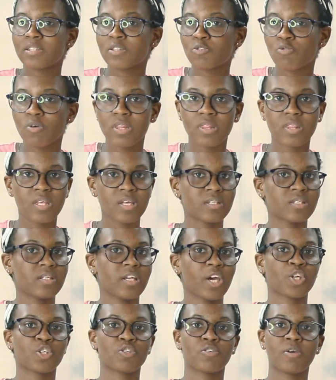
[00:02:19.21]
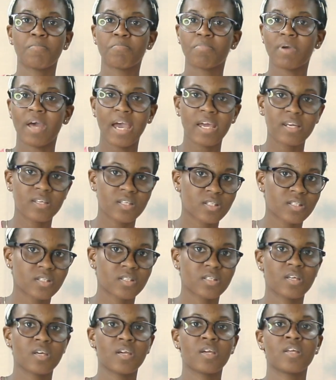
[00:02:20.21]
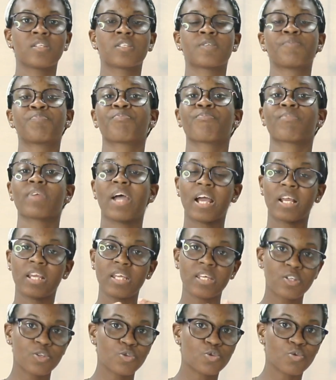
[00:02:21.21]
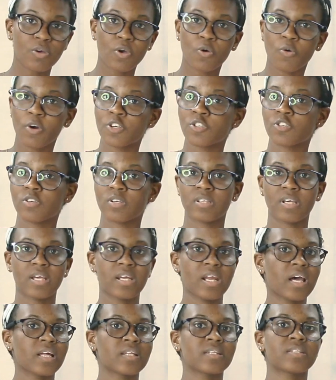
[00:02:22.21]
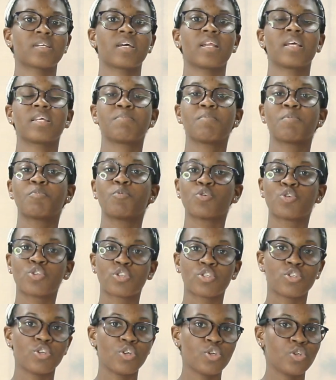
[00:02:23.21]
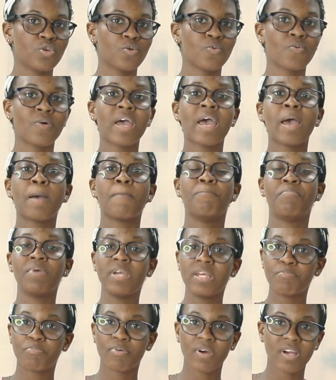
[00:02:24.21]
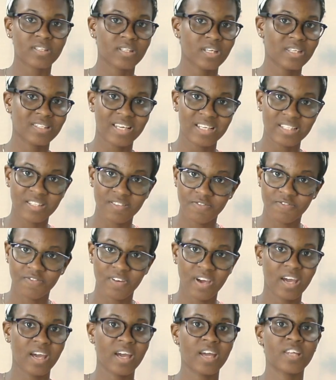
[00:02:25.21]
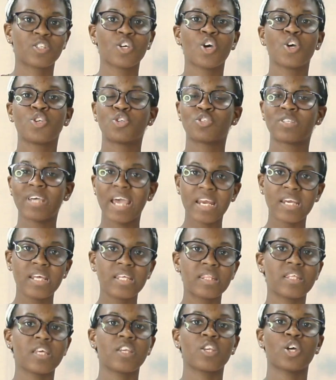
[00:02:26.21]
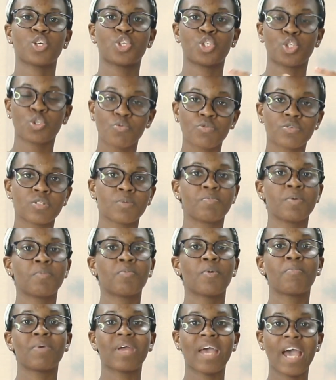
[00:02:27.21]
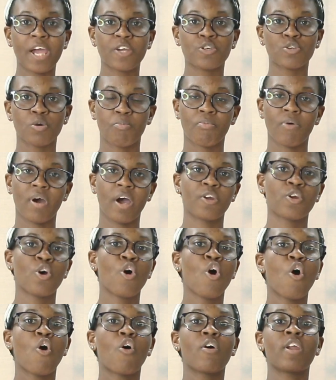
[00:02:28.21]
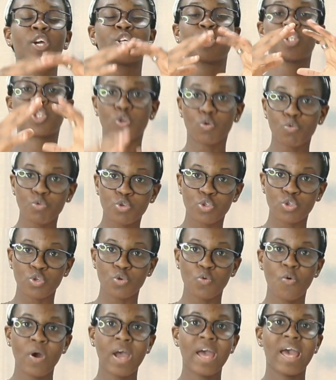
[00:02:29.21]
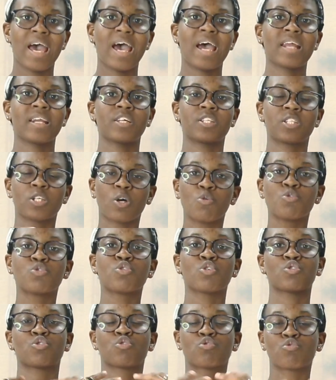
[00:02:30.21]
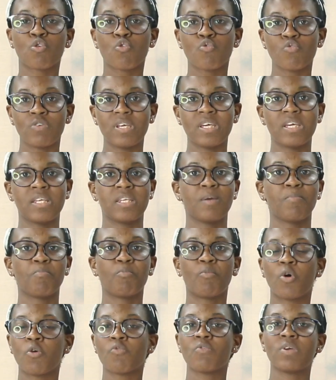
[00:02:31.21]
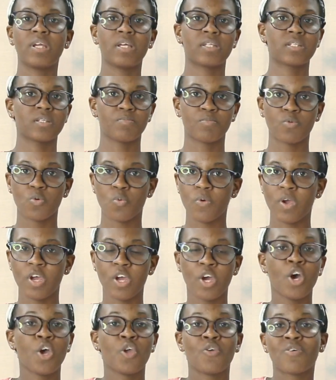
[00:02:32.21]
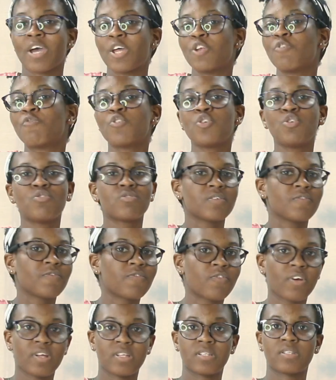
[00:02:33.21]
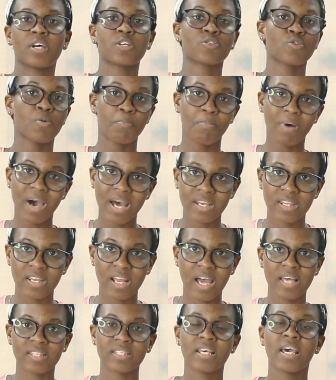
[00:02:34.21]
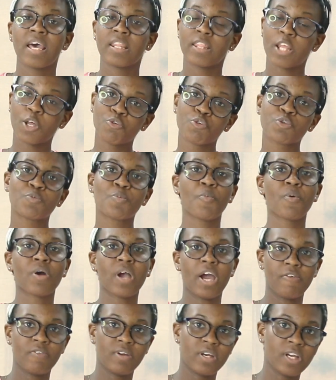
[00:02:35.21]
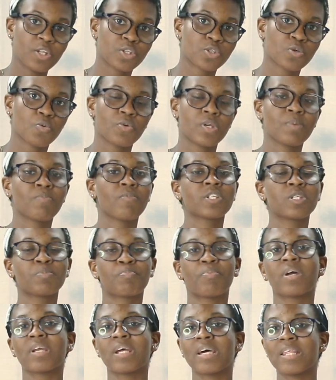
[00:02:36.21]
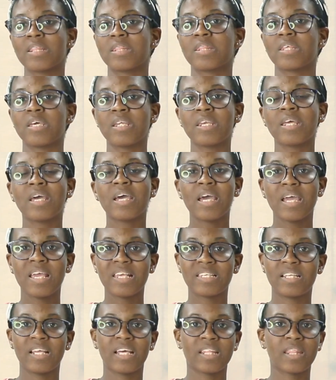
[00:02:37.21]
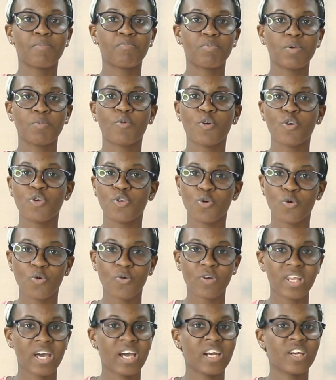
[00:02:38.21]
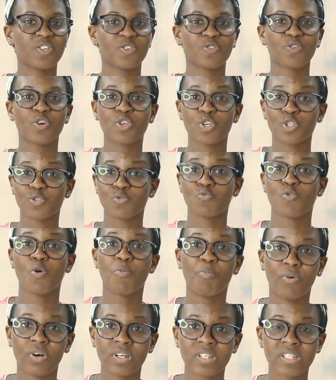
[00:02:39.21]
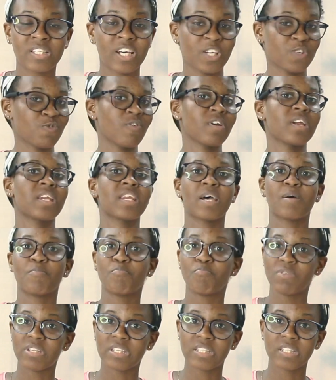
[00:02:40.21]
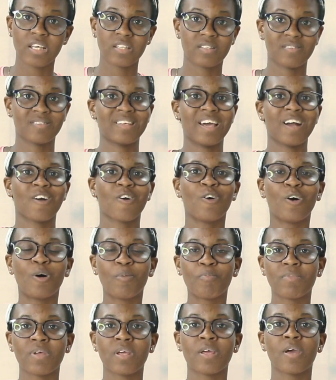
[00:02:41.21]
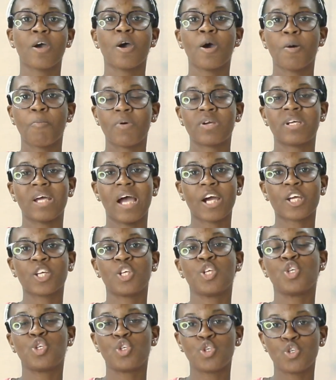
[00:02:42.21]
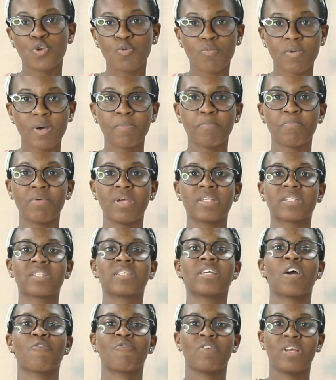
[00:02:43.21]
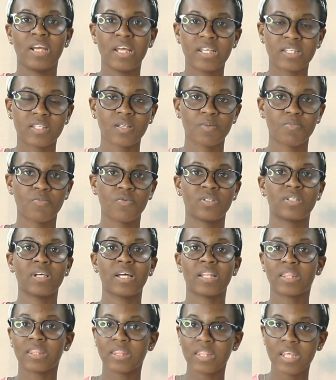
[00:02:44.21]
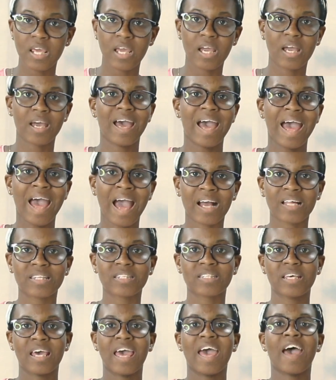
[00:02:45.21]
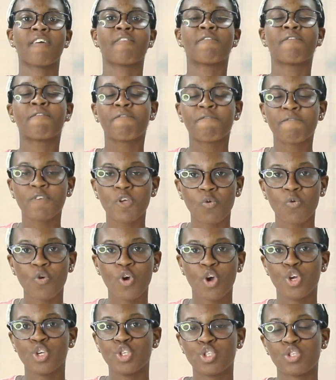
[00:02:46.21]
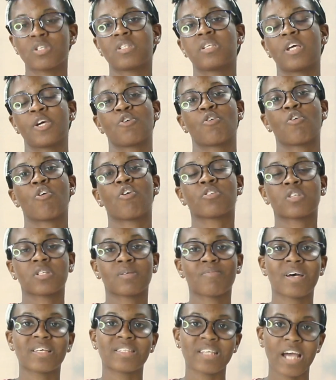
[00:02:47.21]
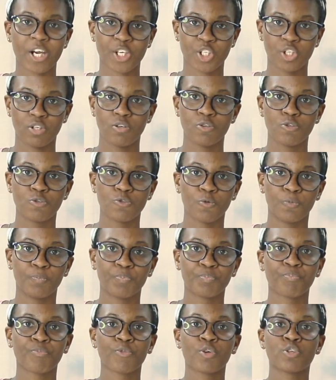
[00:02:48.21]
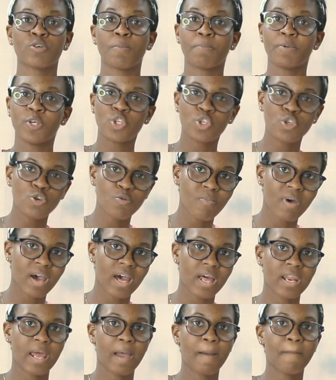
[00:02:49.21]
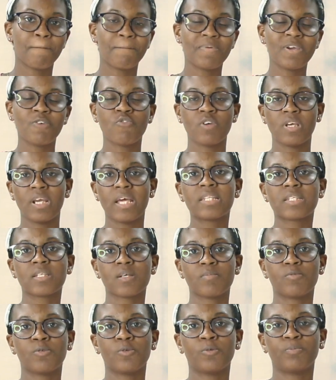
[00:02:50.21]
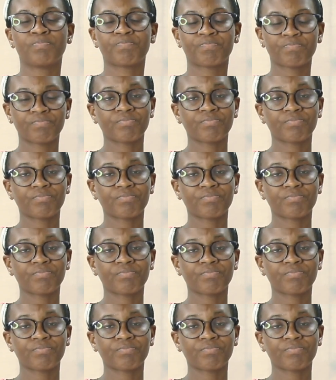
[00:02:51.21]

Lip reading: Doing things like showing behind the scenes, actually doing question and answer, letting people see you, being present at events, just anything that shows the people behind your brand or that shows you and that tells your story in a more relatable way. You can even use influencers or partners that those people can relate to. The most important thing is letting people know that it's not just robots that's running their business or their company, but they're actually human beings that are relatable, that think, act, and feel just like your customers actually do. So be human, be relatable.